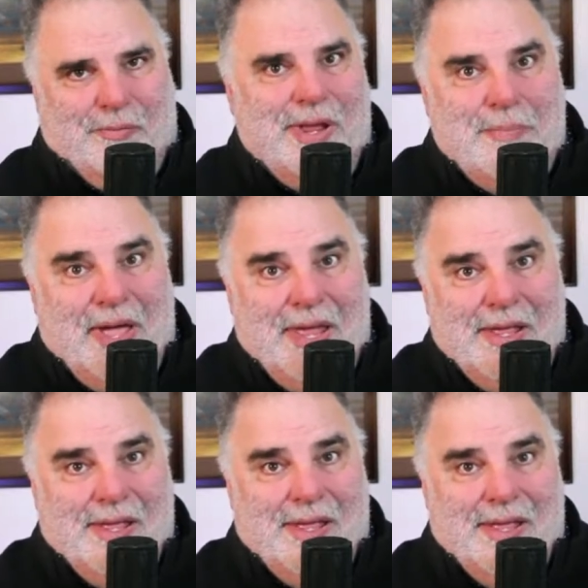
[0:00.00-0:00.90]
we pay.
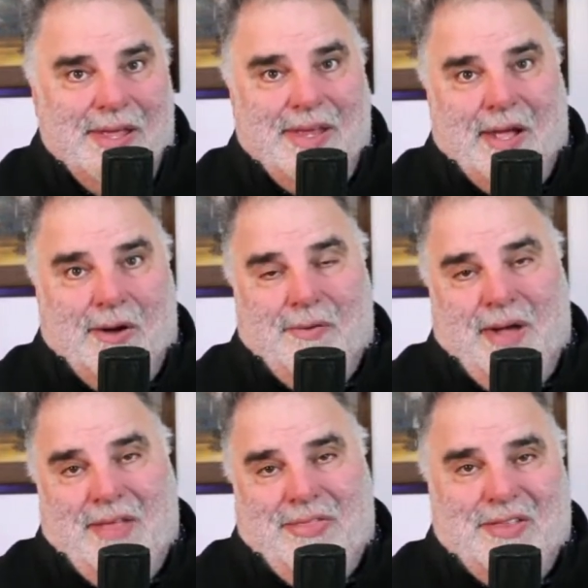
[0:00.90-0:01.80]
I
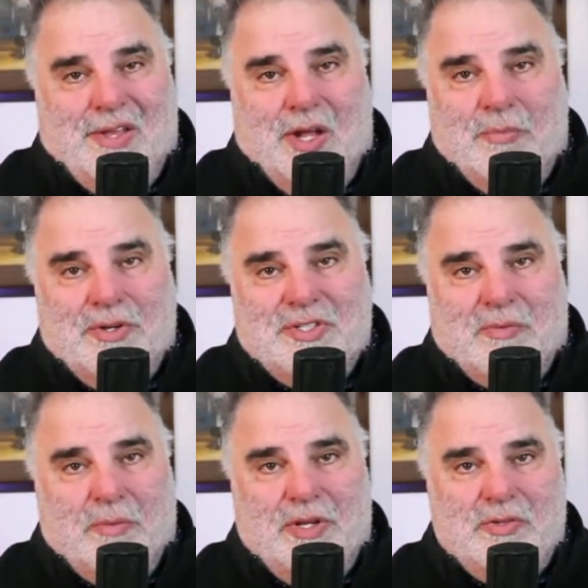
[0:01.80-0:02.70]
think the number is
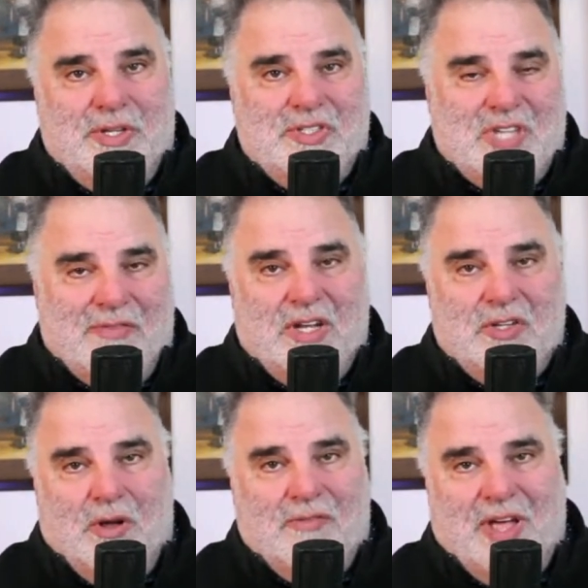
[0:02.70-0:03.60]
somewhere between $7,000 and
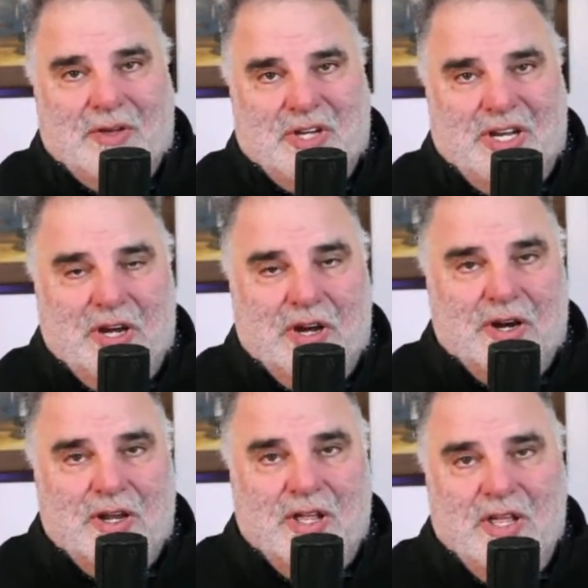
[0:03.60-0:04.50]
$12,000 a year
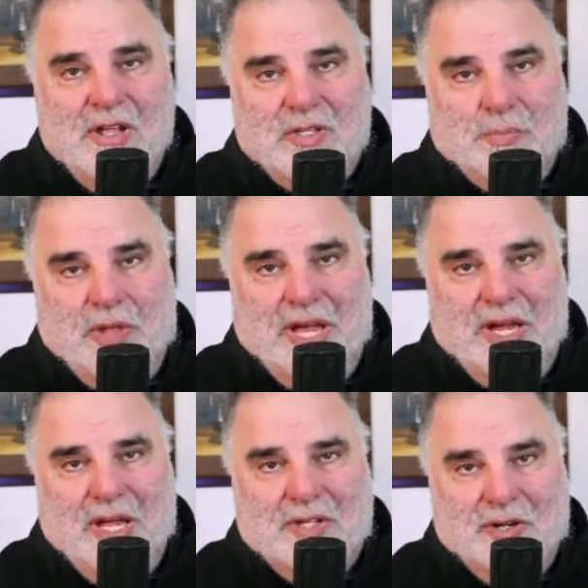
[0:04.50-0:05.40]
to
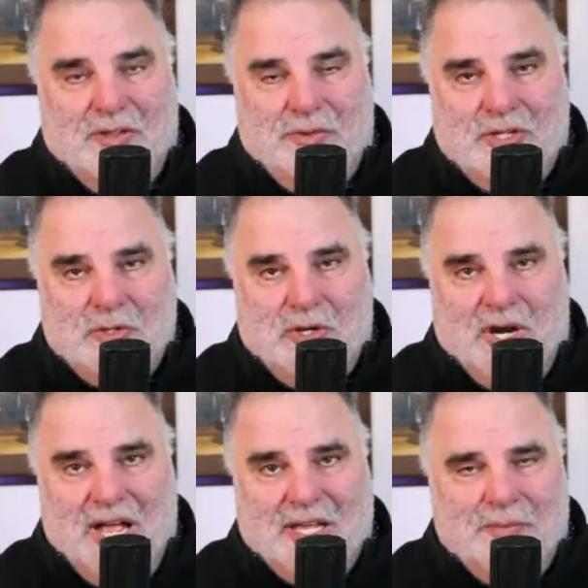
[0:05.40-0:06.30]
play Tier 3 junior
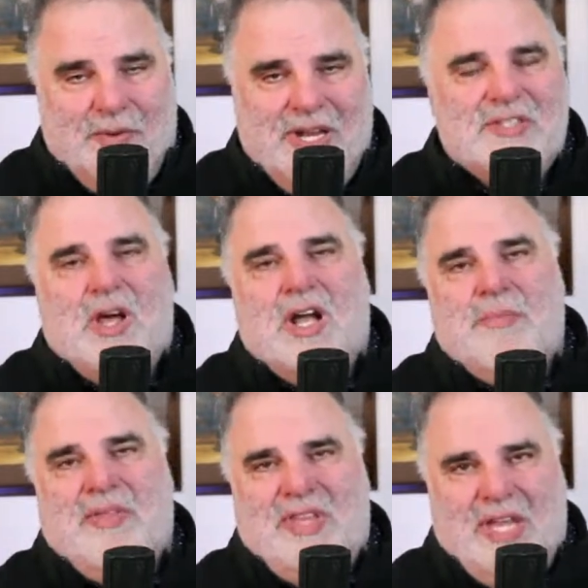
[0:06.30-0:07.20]
hockey. We didn't talk
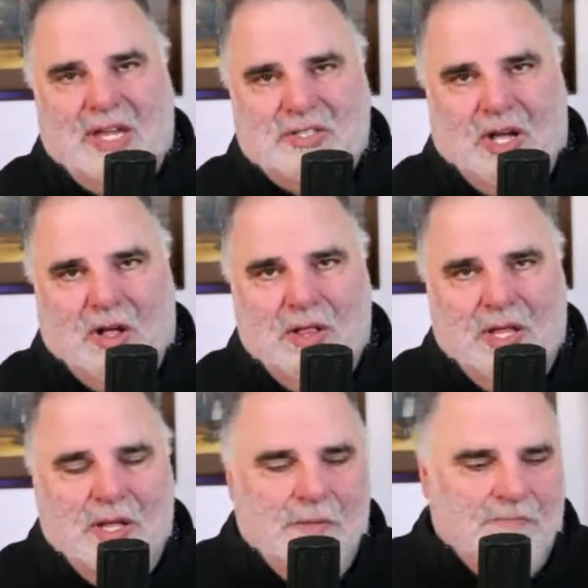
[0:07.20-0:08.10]
about the EHL.
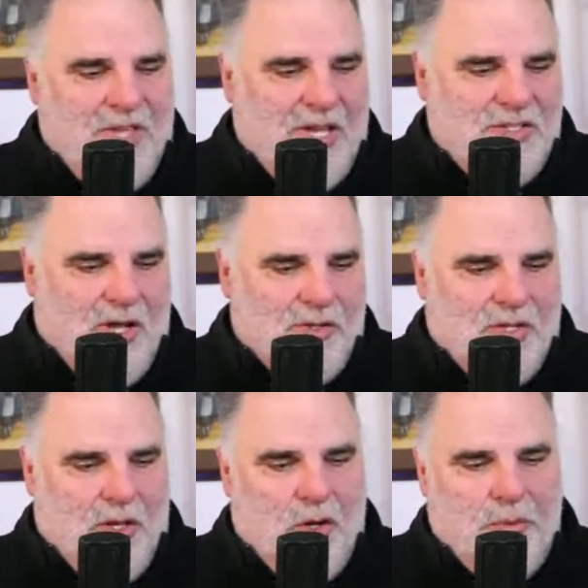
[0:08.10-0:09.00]
The EHL is
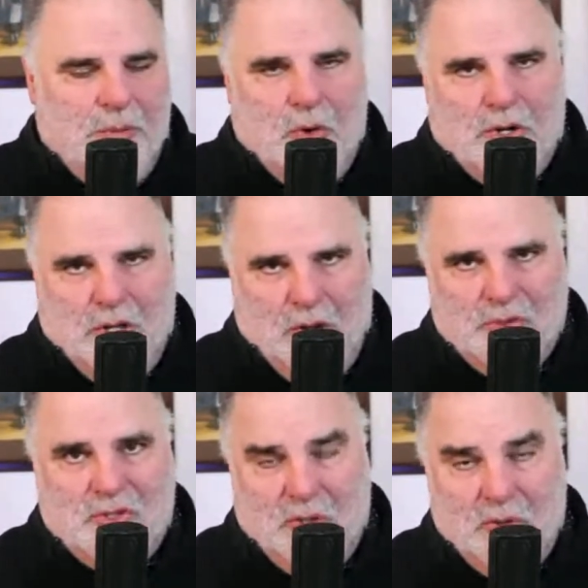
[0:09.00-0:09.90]
a little bit more
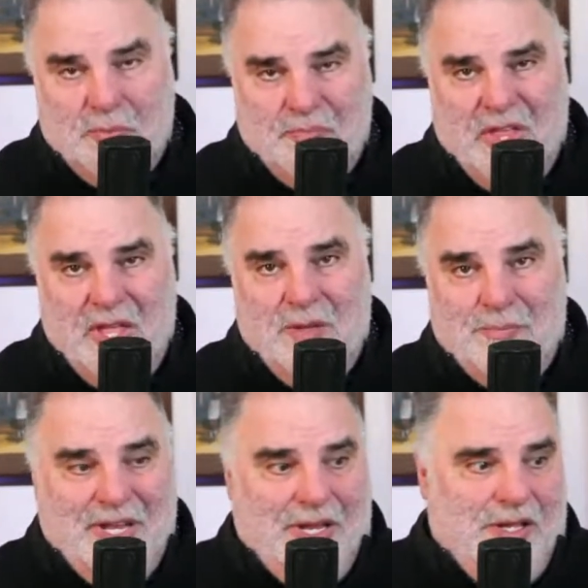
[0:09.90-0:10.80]
closed too,
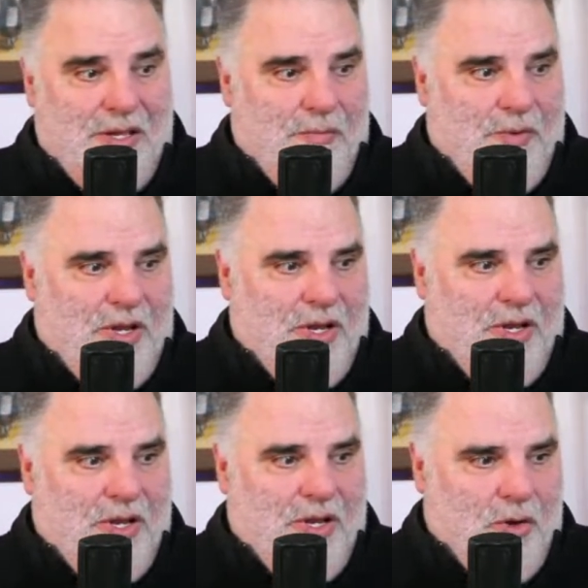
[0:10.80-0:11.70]
meaning when you
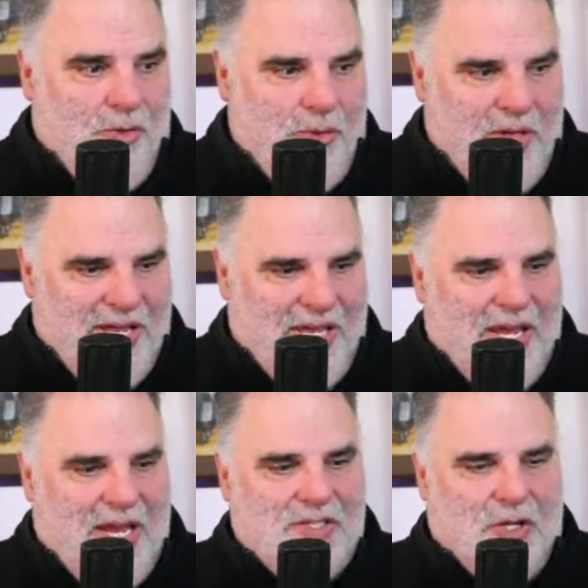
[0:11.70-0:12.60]
go through that
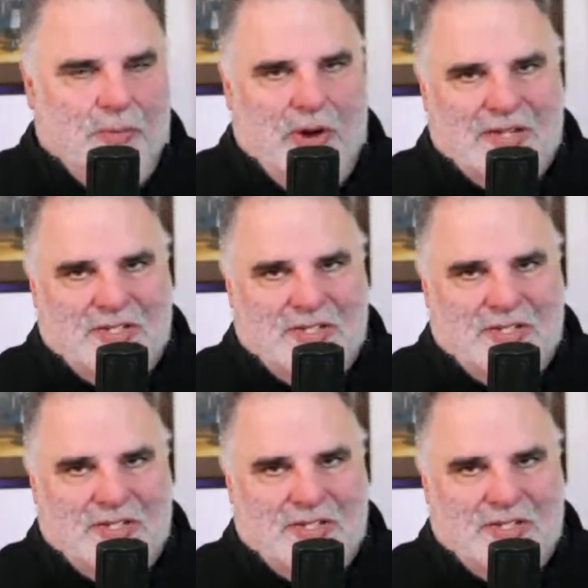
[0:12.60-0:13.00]
EHL process,